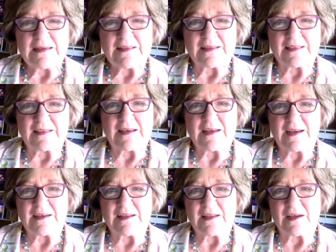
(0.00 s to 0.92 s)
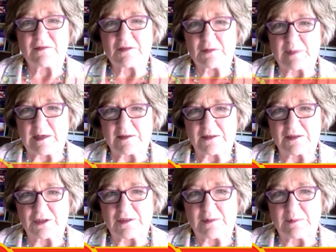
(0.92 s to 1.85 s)
the thing I loved about
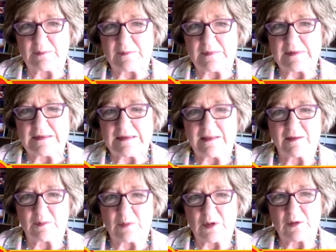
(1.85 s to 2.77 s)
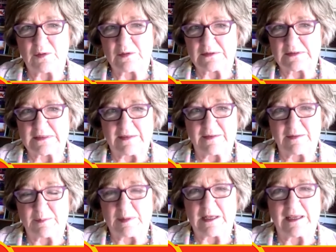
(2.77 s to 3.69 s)
Jim the most in the
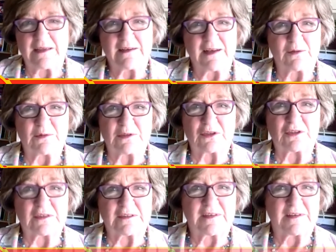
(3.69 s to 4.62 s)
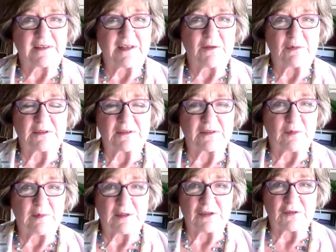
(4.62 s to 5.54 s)
beginning was just that he was so
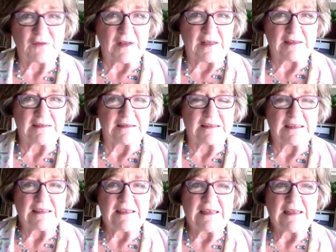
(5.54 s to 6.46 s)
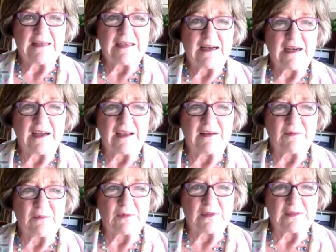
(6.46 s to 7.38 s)
much fun. I
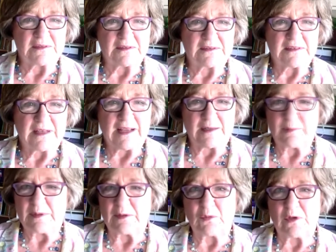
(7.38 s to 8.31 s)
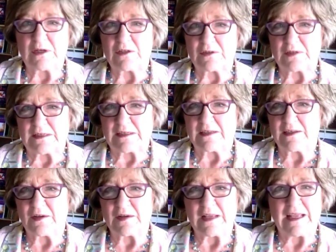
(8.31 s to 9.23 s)
was had been widowed at a
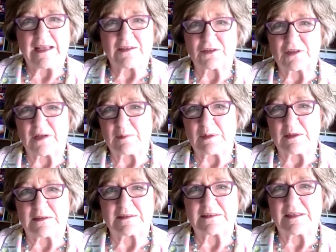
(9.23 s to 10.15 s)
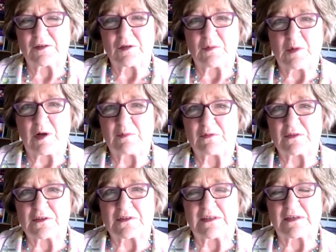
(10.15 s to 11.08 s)
young age. I'd been a single mom for
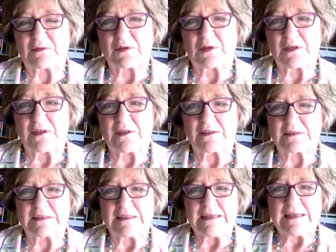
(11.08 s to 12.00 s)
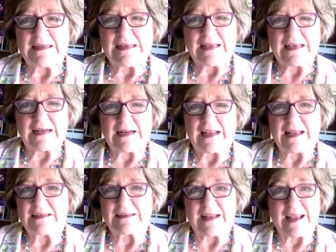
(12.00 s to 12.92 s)
several years and I
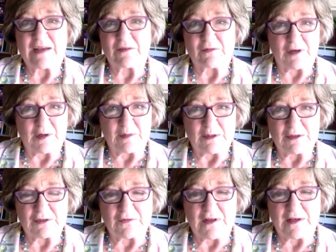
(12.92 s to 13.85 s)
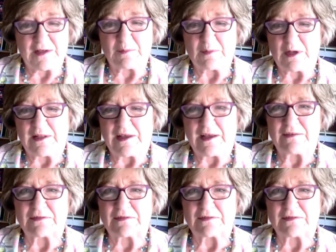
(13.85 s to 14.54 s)
hadn't had very much fun in my life,